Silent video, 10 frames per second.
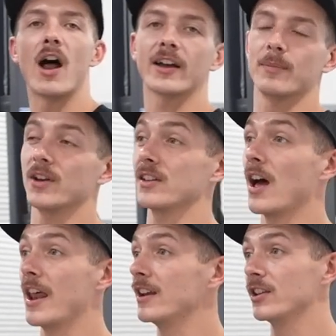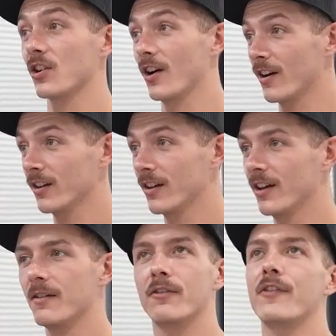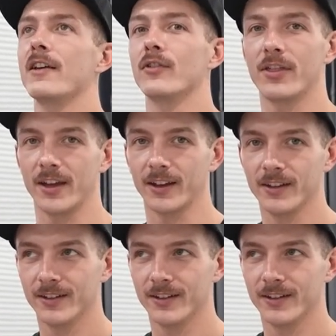rocket bunny on any car. Favorite thing.